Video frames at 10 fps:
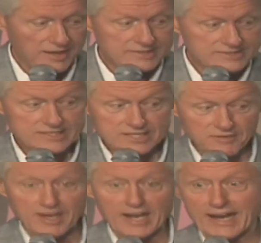She said,
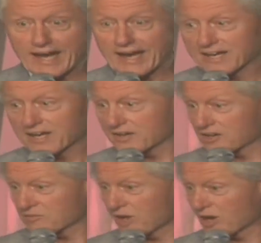Well, I got to go to
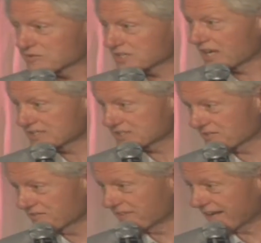hear Barbra's
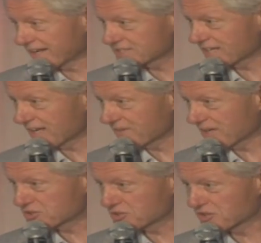concert in Vegas, and I'm
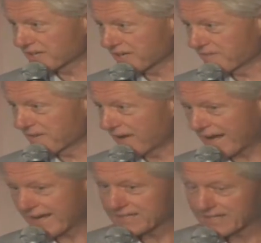not sure you'll get me
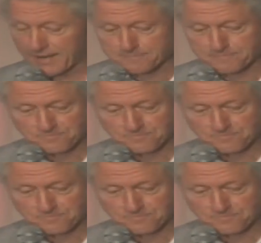back in time.